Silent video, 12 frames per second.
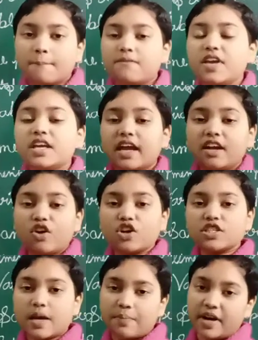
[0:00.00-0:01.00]
We cannot
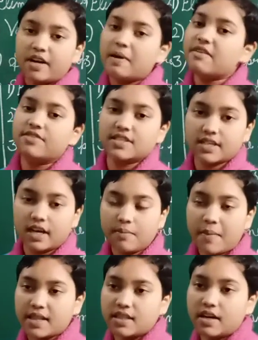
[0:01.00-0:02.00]
separate by physical
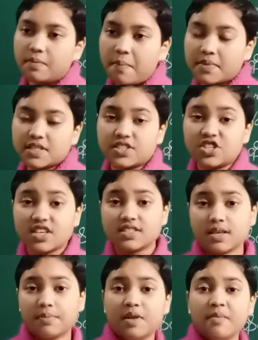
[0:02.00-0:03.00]
method such
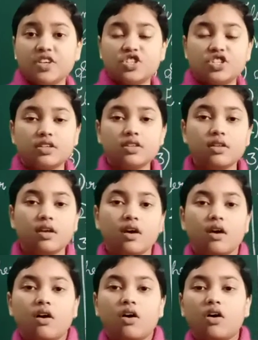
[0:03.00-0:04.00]
as
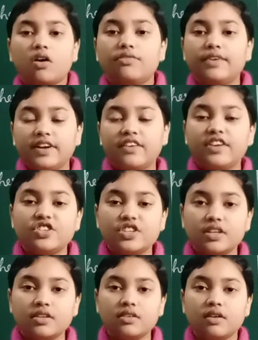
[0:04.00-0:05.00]
sublimation,
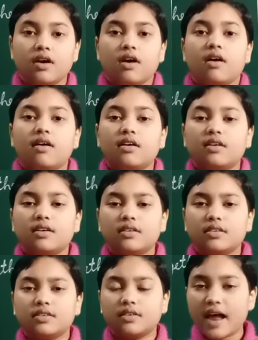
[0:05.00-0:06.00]
filtration
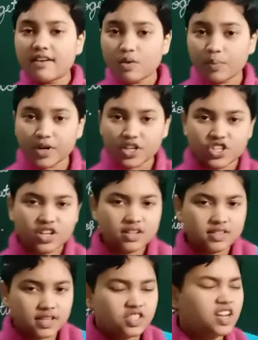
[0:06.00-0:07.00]
or
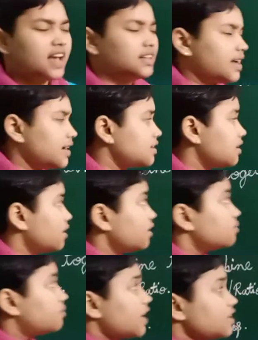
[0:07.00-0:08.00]
evaporation such like
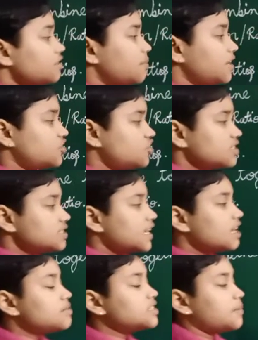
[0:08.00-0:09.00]
that. But mixtures
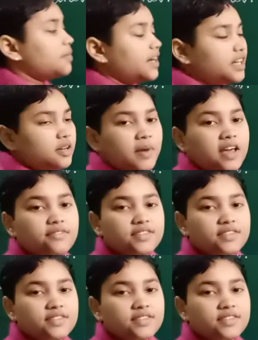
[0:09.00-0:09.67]
can be separated by